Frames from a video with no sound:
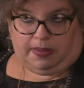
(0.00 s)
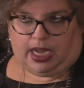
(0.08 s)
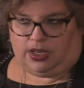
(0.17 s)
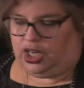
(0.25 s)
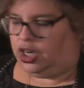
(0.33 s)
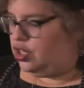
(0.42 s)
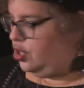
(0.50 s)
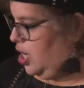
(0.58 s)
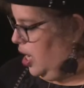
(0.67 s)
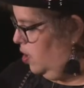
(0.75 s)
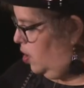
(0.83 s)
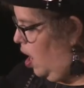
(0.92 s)
that she had just
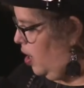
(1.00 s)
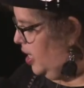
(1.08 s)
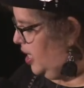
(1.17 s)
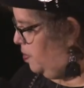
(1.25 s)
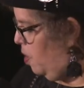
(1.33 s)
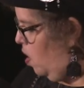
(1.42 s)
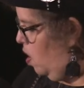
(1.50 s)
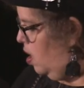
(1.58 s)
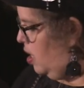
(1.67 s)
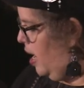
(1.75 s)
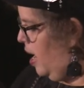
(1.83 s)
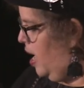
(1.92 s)
channeled Connie
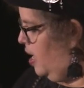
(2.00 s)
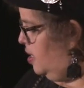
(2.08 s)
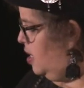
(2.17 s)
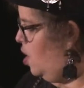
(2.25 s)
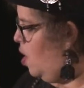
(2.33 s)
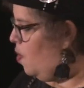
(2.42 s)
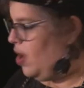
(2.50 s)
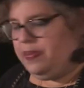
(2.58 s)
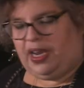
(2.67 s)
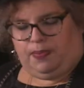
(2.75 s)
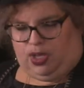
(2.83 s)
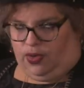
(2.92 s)
Small, and what had
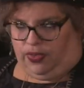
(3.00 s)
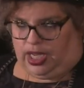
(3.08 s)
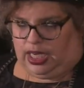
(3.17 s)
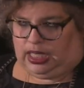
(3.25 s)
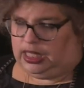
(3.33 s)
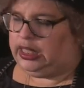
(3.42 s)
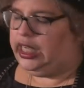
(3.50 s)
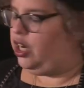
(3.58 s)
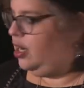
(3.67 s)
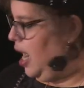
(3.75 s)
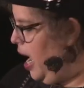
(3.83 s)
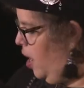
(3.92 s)
been a beautifully
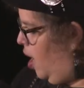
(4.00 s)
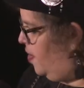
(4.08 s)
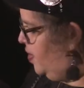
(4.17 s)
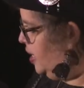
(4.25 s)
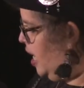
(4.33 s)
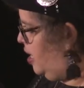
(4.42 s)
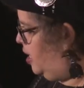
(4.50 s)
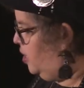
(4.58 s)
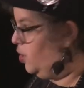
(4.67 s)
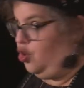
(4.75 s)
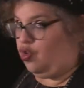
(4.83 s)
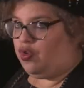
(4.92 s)
clear night, all of a sudden
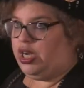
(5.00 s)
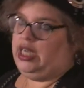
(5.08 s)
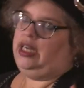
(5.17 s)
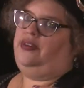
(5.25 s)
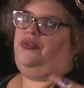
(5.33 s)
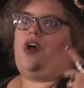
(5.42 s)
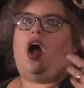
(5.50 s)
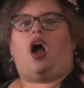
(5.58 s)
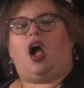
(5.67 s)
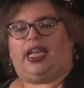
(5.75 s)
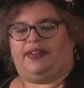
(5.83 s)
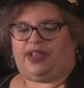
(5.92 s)
this green
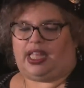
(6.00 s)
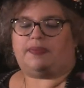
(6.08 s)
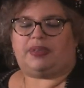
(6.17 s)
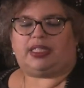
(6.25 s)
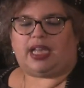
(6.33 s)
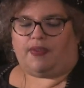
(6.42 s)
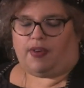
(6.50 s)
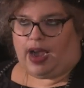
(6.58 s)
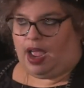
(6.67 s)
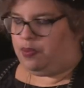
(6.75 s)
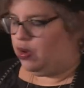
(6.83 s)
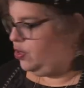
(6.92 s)
fog enveloped itself
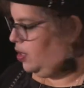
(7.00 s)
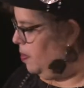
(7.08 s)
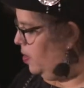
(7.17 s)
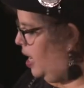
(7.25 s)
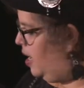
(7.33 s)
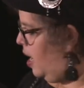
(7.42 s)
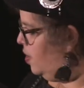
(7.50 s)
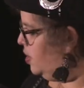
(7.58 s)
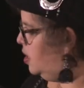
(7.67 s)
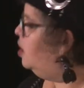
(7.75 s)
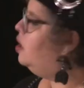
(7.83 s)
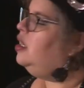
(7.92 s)
around Port Harbor
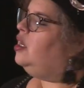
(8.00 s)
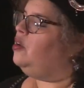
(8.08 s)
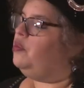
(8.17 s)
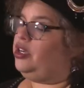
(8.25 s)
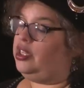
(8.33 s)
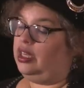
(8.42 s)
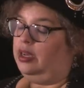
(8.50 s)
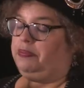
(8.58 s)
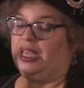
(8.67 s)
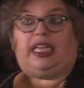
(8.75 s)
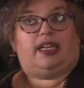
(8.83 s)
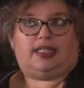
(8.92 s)
Lighthouse, which the
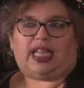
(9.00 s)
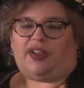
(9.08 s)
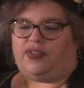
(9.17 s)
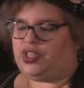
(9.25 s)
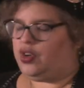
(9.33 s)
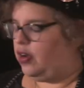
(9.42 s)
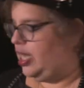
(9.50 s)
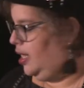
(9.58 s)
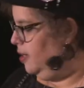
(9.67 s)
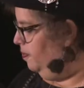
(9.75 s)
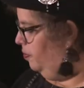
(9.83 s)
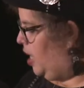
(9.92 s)
beacon itself is
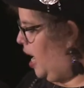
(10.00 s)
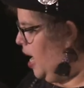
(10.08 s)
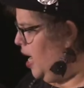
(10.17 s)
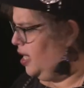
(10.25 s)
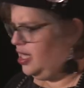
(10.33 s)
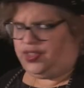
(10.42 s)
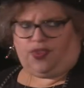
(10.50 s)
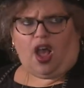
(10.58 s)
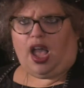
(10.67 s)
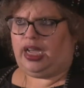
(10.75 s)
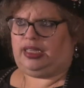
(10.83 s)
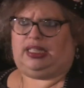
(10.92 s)
green, and this
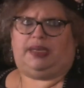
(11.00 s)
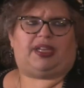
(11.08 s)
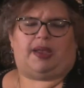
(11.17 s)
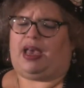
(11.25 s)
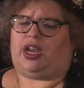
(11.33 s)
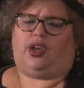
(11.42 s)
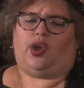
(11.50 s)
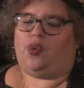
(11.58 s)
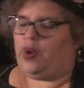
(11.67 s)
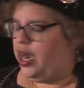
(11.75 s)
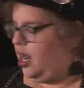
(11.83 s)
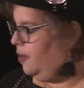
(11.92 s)
fog seemed to come out of
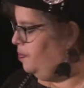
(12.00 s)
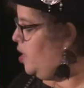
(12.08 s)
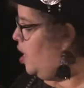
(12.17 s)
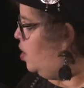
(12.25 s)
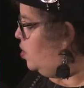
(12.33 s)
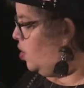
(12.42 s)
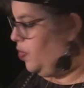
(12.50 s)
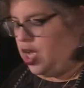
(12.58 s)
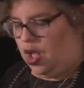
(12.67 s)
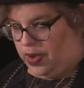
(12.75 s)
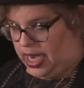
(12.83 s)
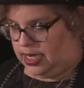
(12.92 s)
nowhere. So we
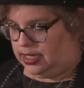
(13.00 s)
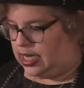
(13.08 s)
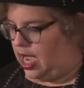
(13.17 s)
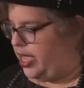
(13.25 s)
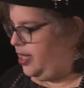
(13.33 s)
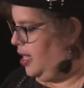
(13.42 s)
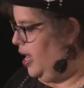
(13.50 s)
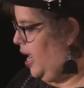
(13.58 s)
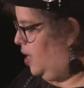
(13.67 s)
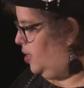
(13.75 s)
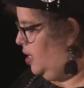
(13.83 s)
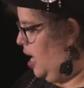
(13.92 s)
all went inside the
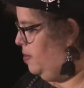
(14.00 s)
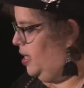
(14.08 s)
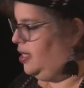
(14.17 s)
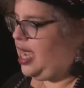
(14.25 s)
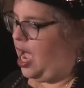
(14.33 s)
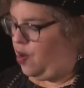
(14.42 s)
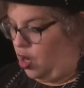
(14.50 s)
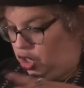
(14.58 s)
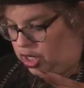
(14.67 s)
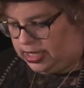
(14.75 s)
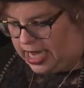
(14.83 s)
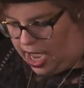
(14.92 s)
lighthouse, climbed to the tower,
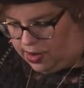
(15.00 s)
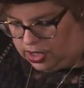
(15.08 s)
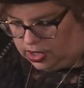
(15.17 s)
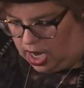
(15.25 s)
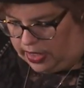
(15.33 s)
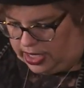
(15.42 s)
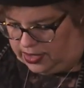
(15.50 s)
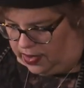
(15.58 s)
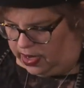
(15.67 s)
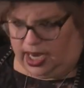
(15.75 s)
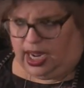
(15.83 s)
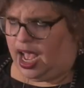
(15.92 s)
looked out, and saw this
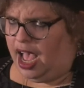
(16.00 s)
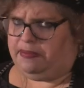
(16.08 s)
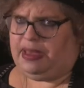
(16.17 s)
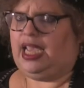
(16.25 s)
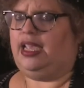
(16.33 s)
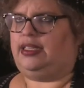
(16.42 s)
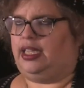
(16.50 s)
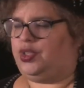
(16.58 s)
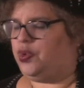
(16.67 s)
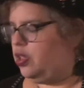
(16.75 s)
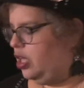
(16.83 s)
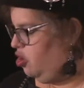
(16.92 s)
very amazing
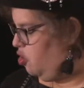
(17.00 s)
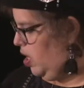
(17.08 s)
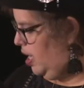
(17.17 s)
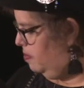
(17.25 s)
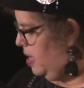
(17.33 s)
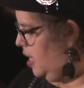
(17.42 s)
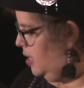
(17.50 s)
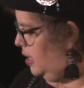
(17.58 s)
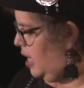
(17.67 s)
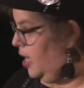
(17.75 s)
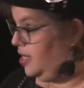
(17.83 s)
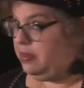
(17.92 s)
swirling green
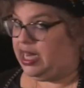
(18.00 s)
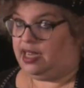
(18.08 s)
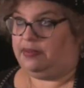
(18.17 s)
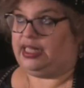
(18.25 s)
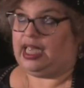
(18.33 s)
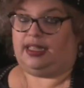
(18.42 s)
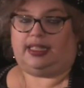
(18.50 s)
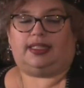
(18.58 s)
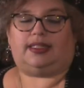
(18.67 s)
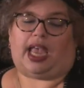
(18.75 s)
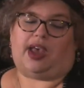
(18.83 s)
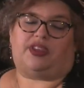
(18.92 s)
mist. And the medium said, This
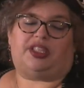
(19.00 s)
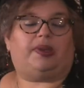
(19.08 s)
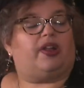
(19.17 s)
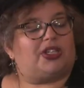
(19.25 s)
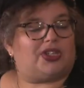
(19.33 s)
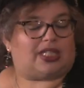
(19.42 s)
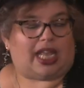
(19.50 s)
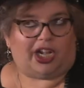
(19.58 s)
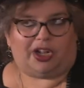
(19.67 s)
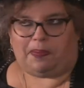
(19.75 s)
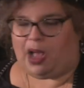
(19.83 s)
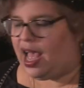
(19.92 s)
is how the spirits are
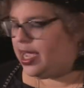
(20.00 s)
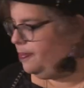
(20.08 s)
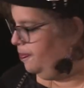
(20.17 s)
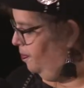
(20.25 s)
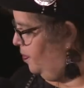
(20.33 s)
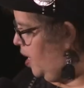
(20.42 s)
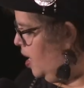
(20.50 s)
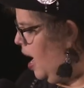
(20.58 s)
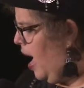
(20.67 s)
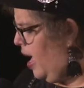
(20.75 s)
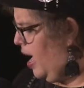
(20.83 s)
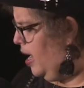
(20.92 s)
saying goodbye.
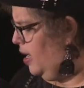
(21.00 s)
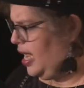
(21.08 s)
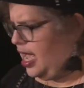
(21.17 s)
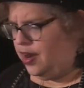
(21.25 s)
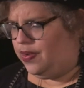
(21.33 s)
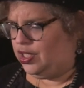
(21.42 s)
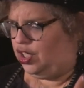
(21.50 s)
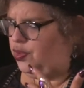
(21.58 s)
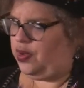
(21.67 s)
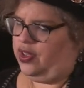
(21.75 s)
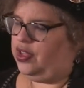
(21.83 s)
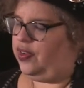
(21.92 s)
And again, it was just
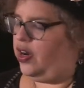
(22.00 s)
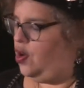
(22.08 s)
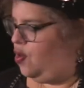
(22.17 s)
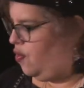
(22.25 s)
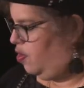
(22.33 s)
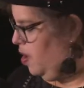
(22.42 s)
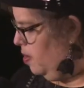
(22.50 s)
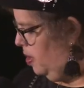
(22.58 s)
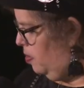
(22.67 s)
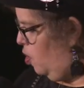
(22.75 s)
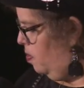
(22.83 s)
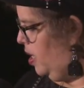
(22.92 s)
one of those very
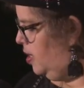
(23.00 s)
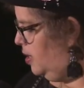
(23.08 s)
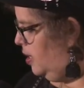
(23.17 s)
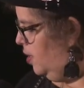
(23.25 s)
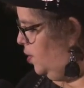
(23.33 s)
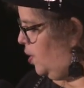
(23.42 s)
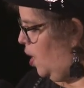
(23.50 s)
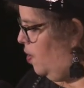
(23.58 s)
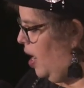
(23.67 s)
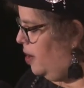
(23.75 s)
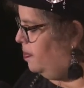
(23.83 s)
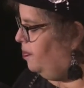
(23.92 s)
overwhelming moments. So,
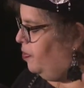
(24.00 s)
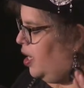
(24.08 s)
um,